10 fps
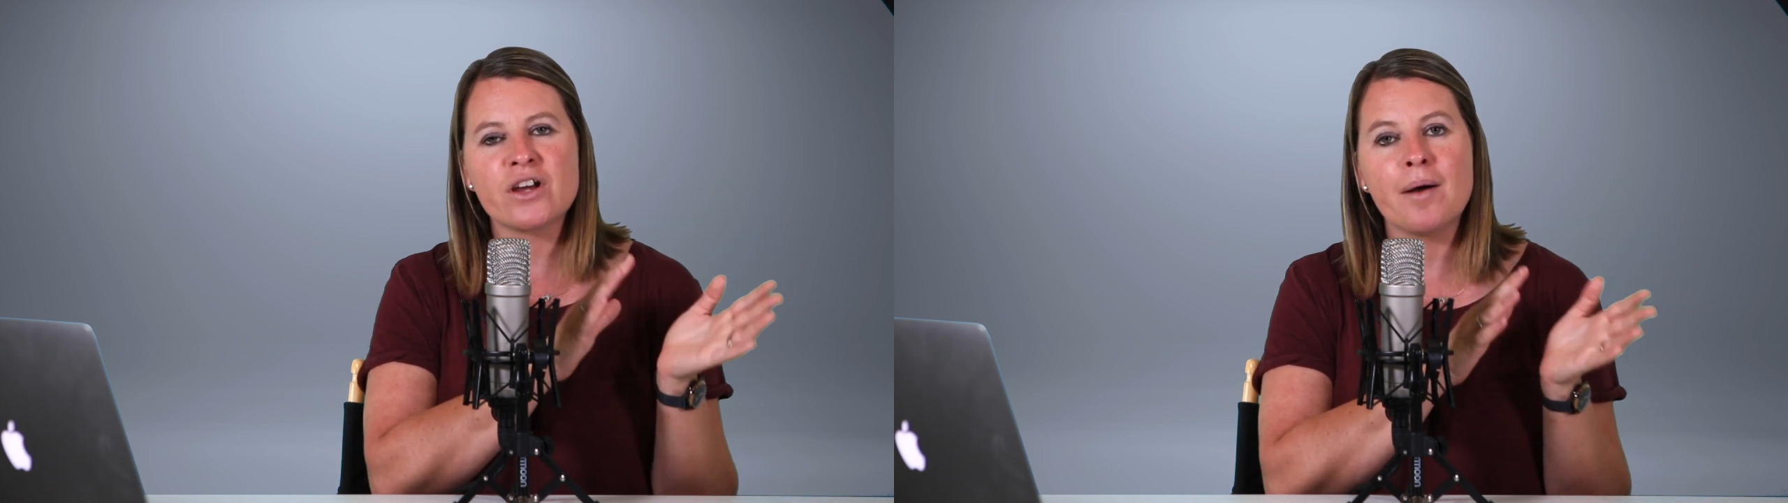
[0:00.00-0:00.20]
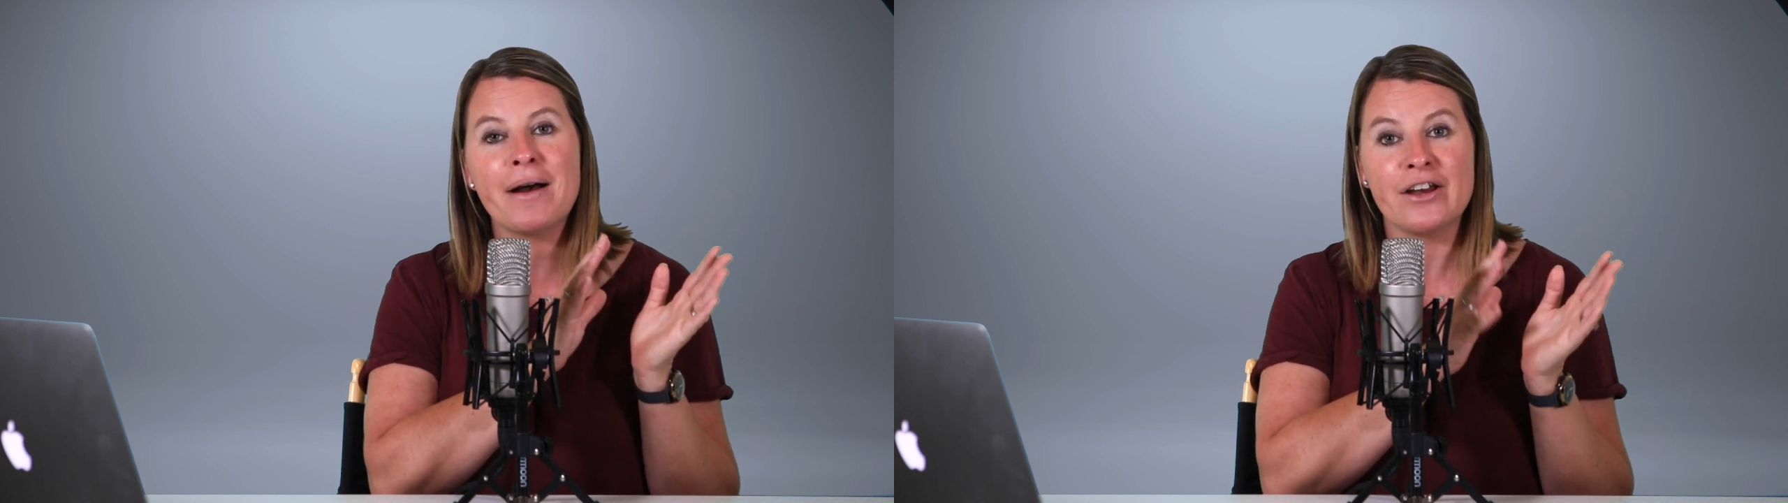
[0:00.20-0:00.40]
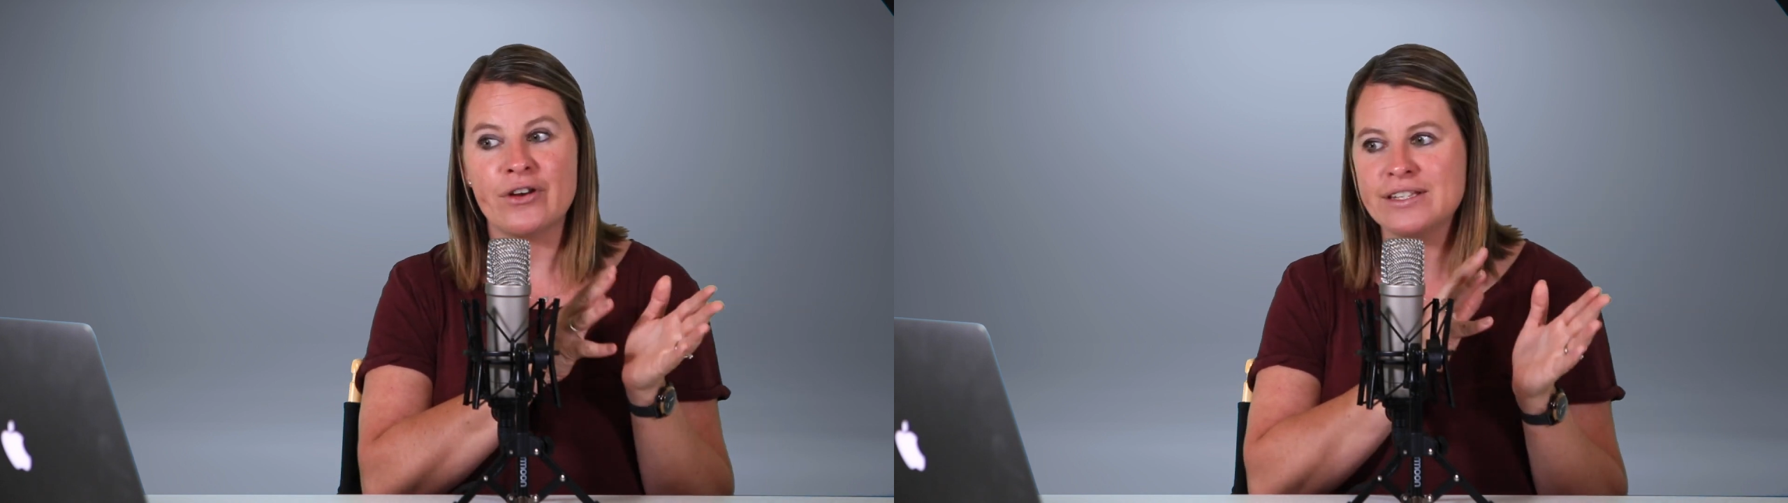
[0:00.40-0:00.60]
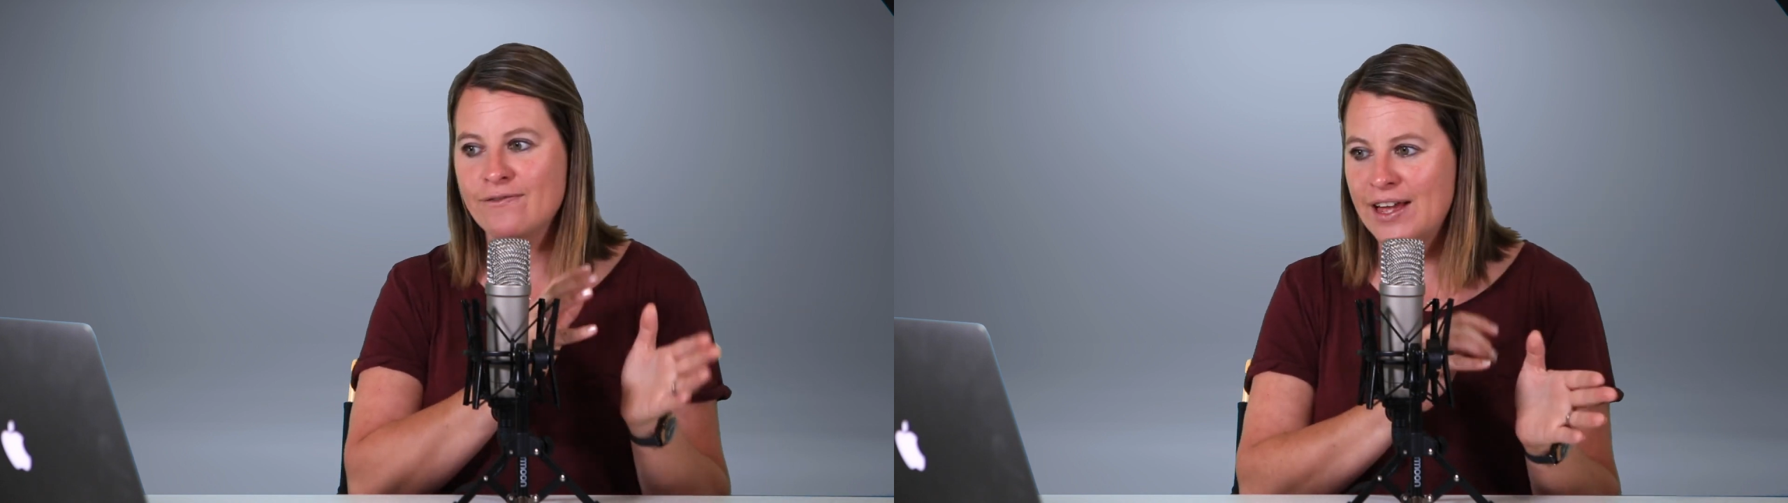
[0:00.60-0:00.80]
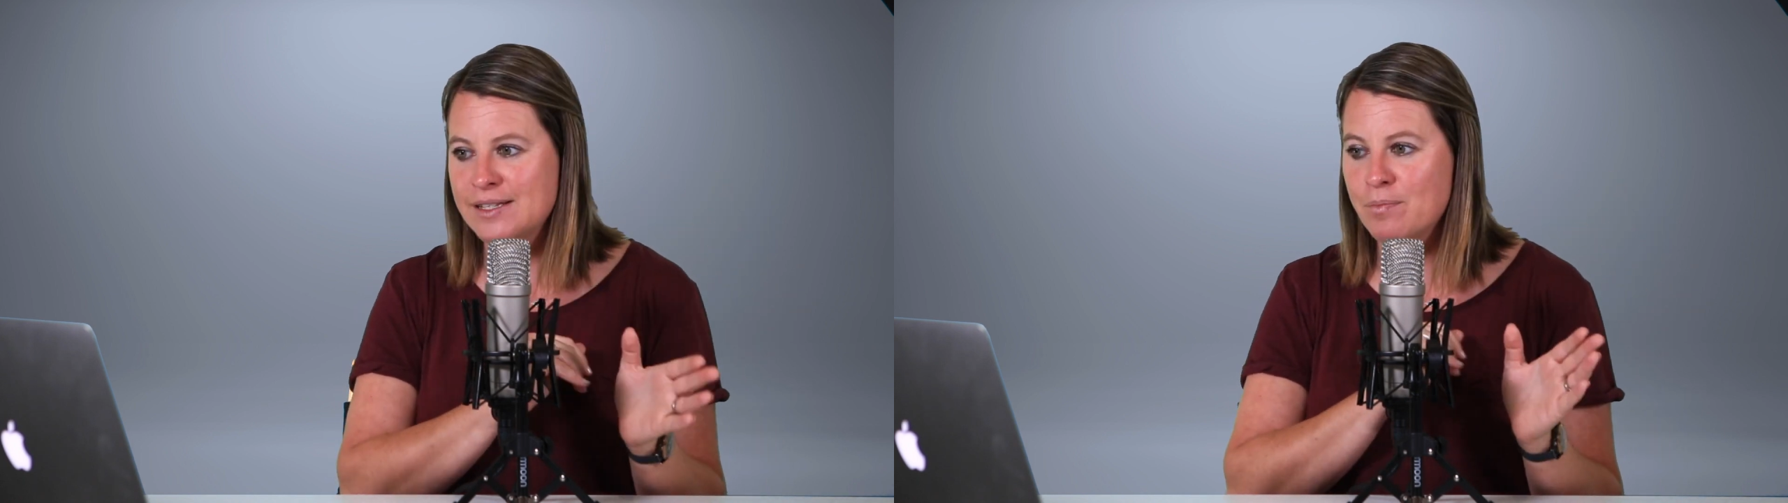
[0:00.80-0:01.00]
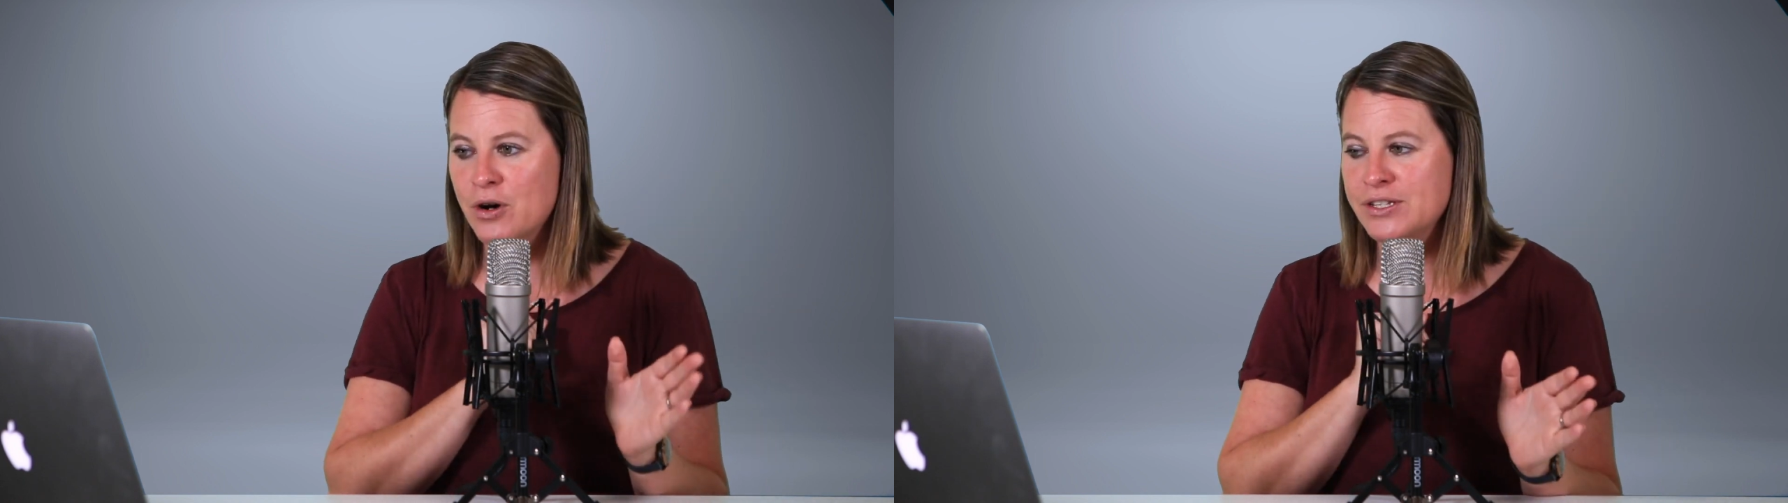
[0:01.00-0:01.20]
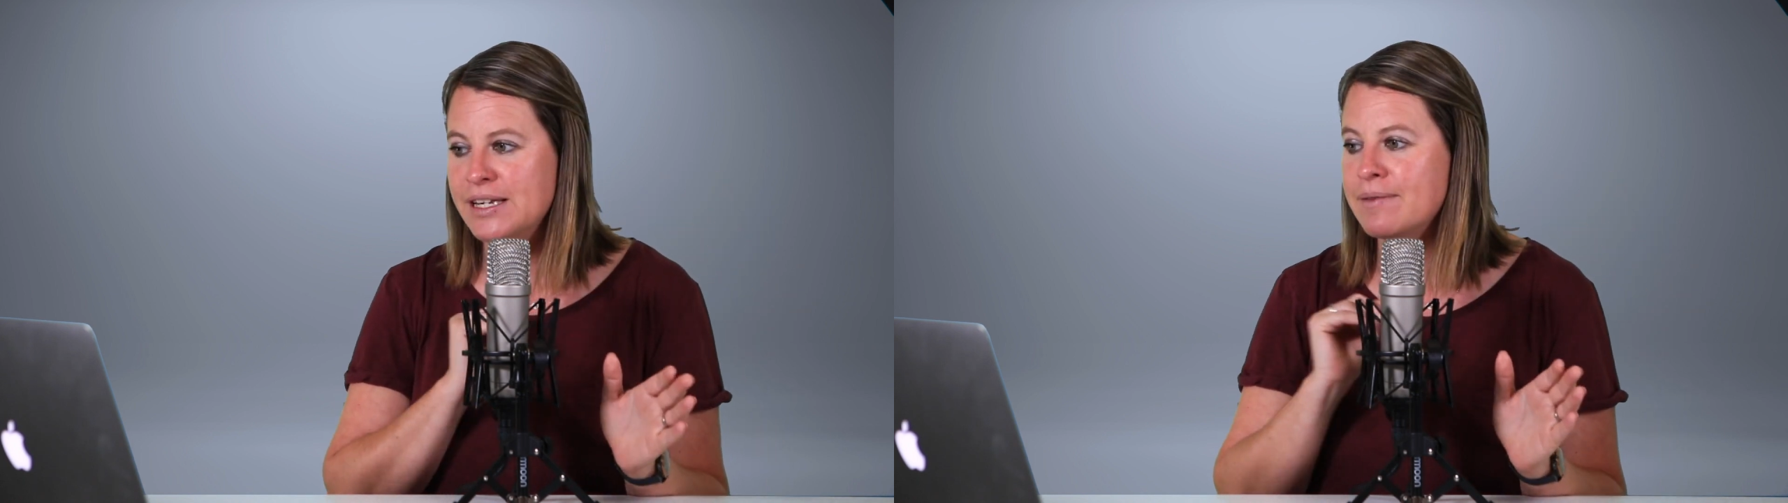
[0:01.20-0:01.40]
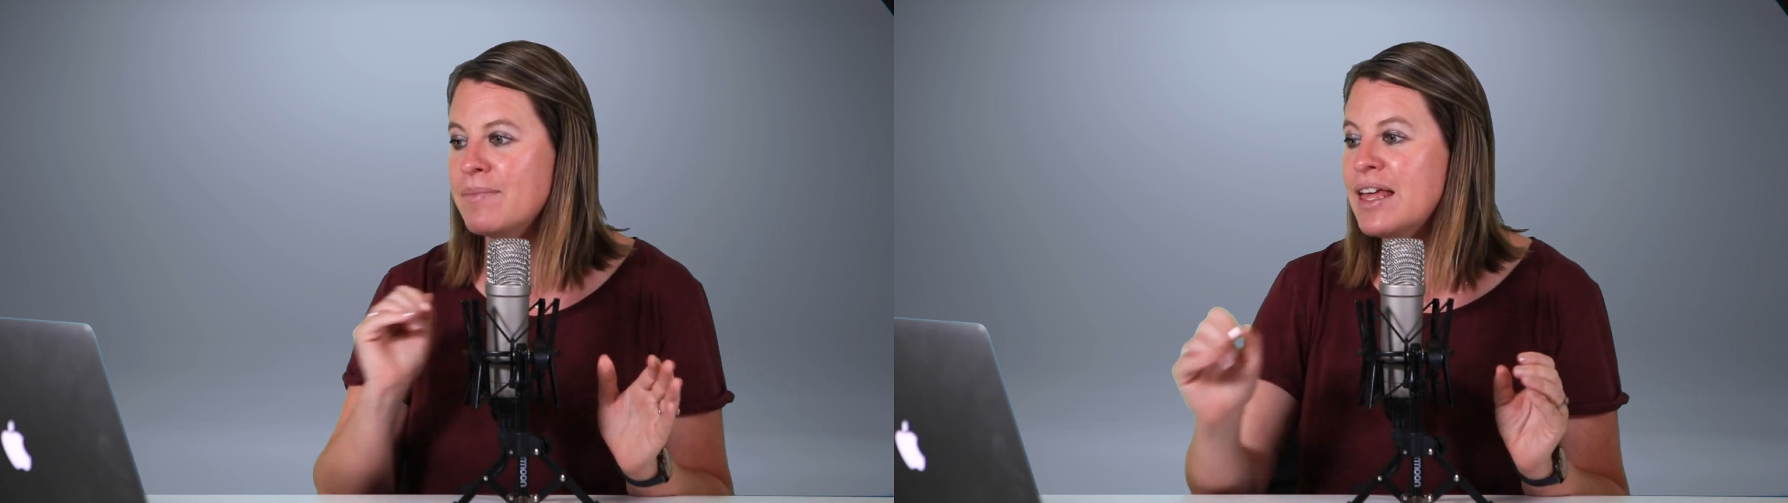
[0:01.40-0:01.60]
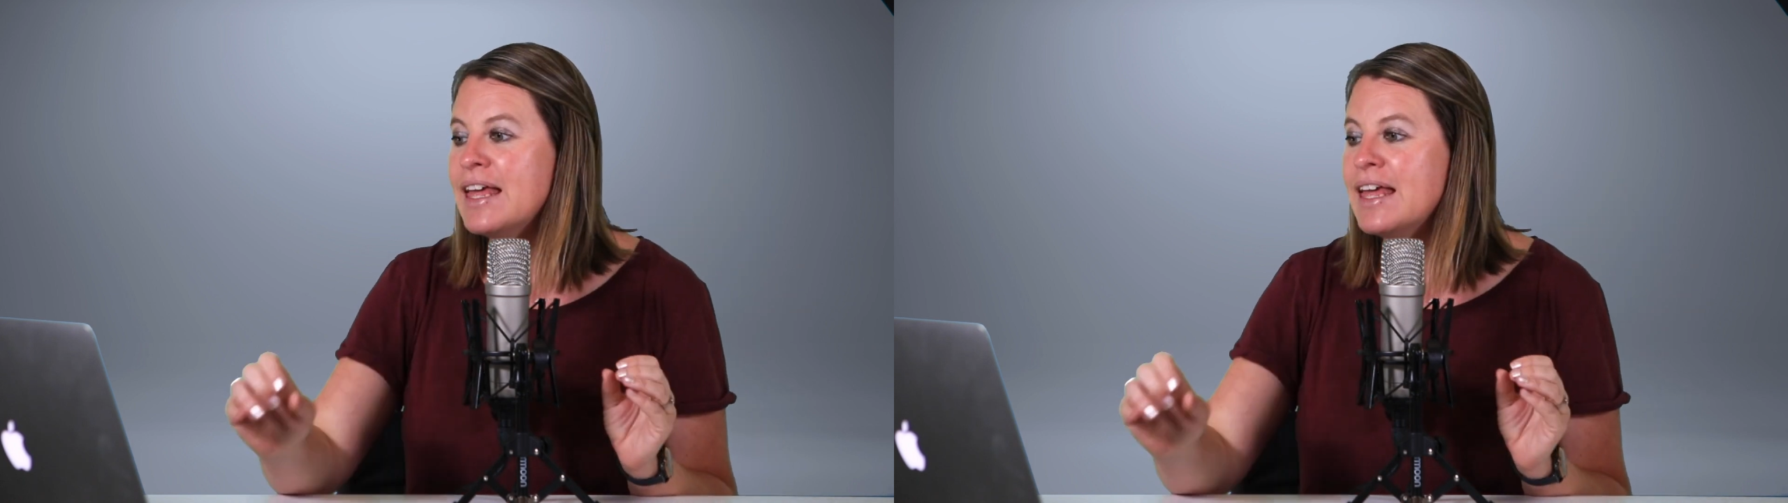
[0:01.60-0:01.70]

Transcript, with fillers: carbohydrates and fats and protein.